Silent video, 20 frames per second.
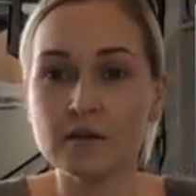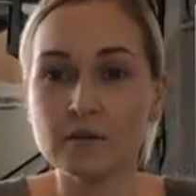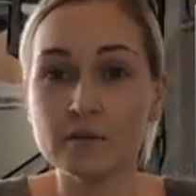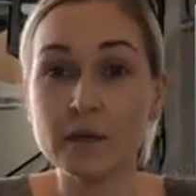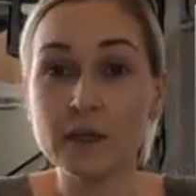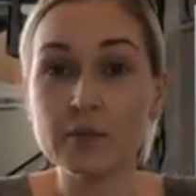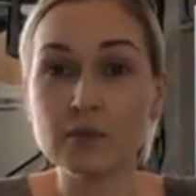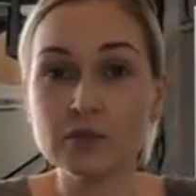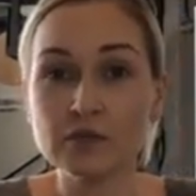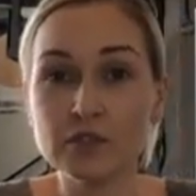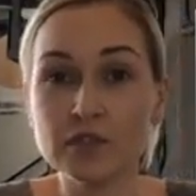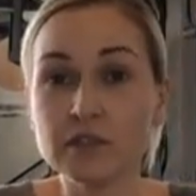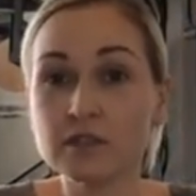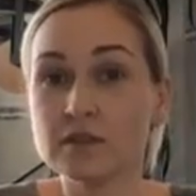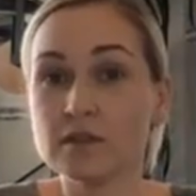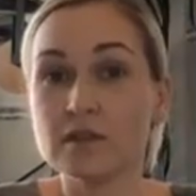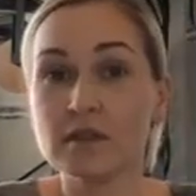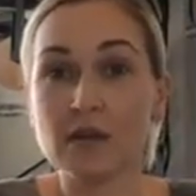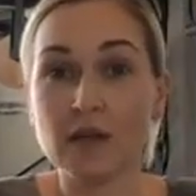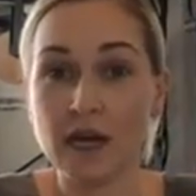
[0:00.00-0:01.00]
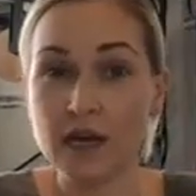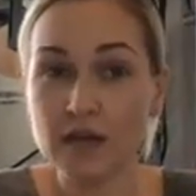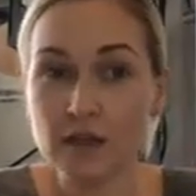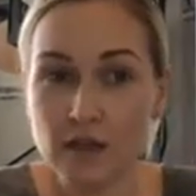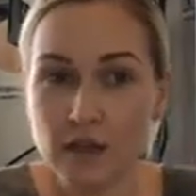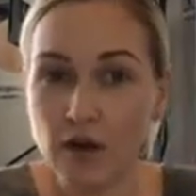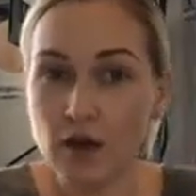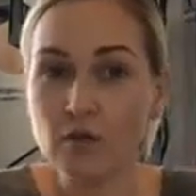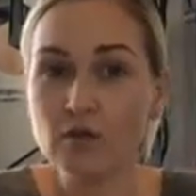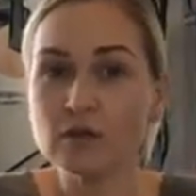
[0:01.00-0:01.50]
people just kind
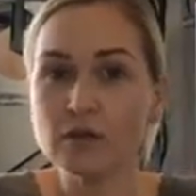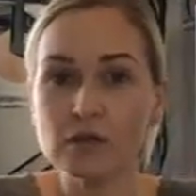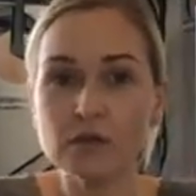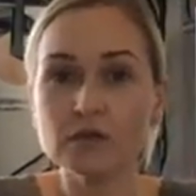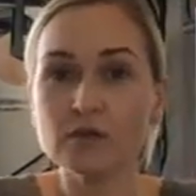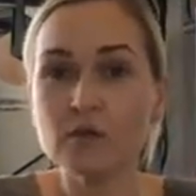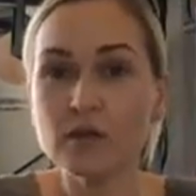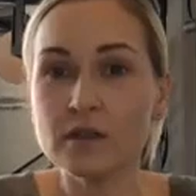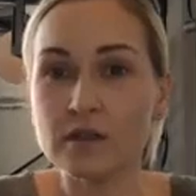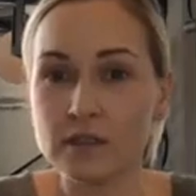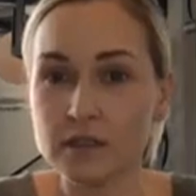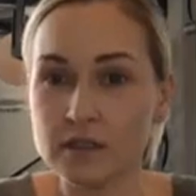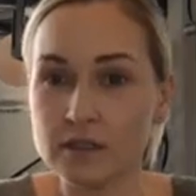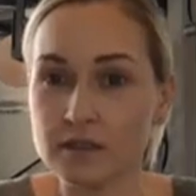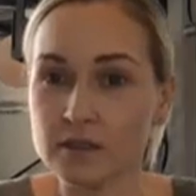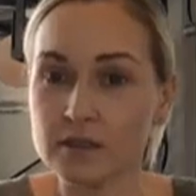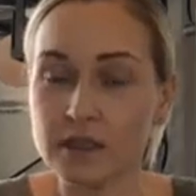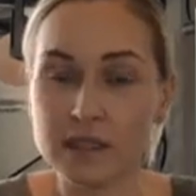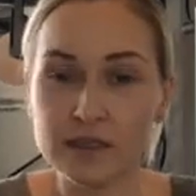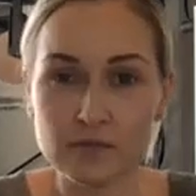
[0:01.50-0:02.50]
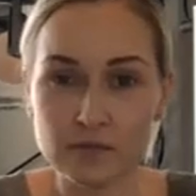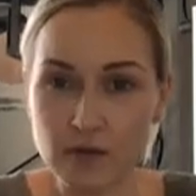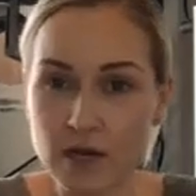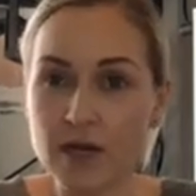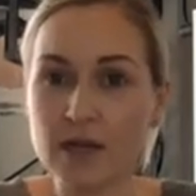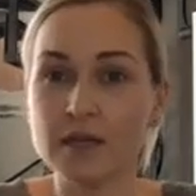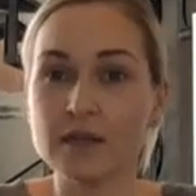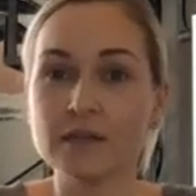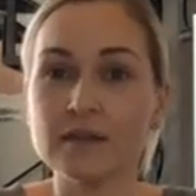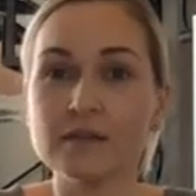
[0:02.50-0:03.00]
of go along with it. They're like,
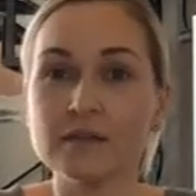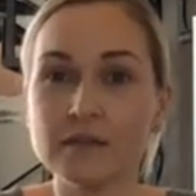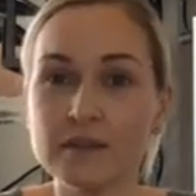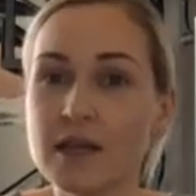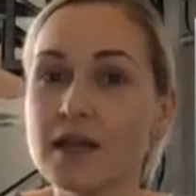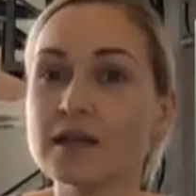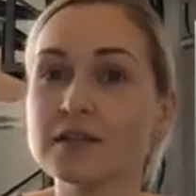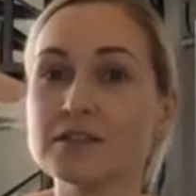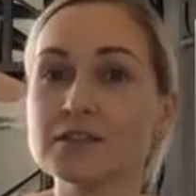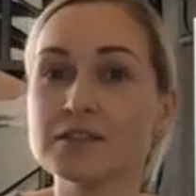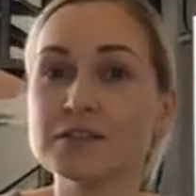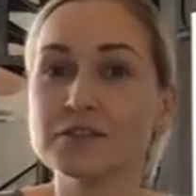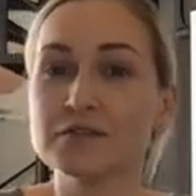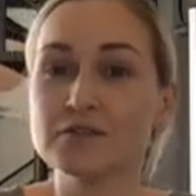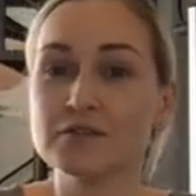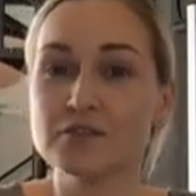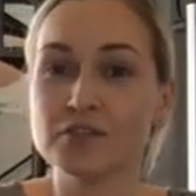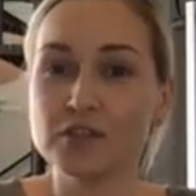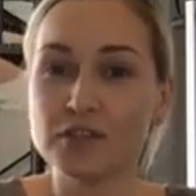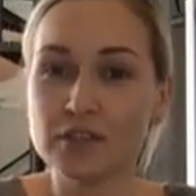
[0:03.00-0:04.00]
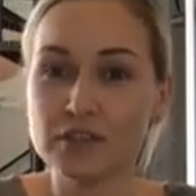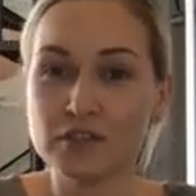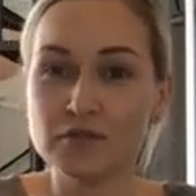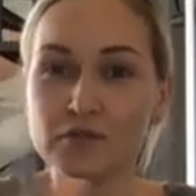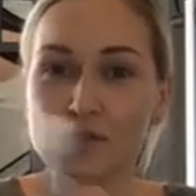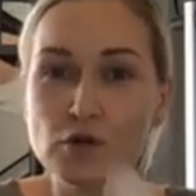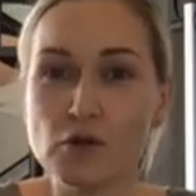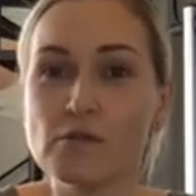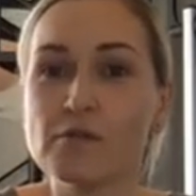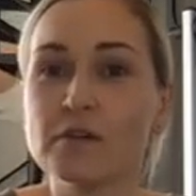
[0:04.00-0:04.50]
right, yes, she's
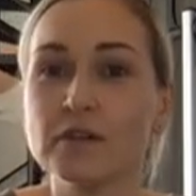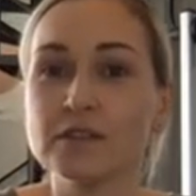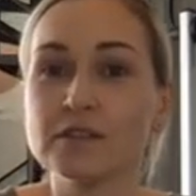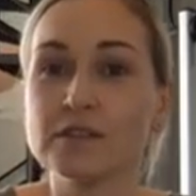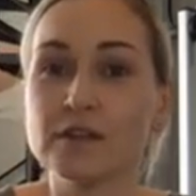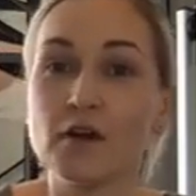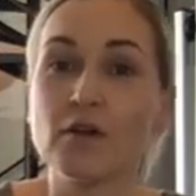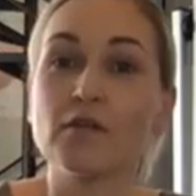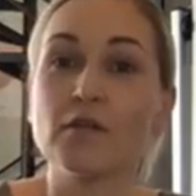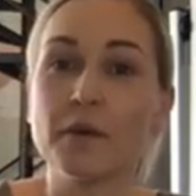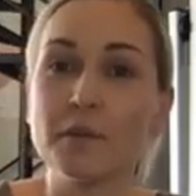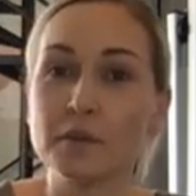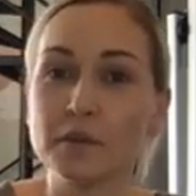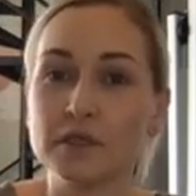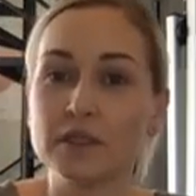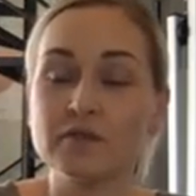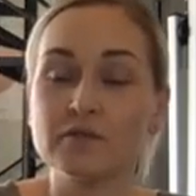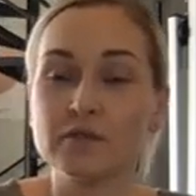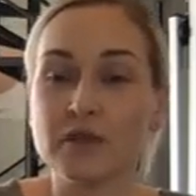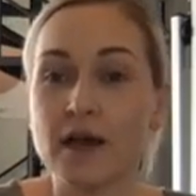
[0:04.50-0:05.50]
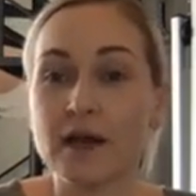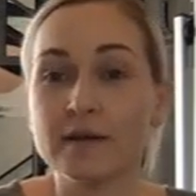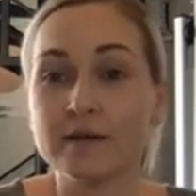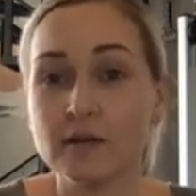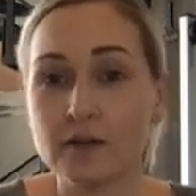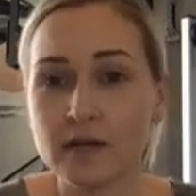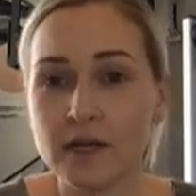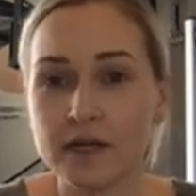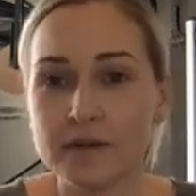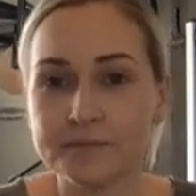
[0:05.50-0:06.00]
sure of herself. I believe that.
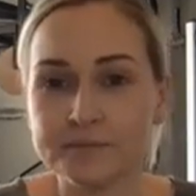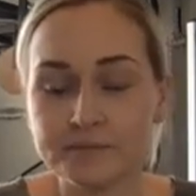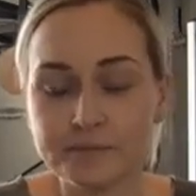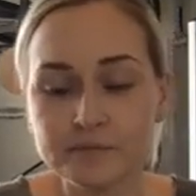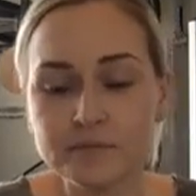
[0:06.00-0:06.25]
Okay.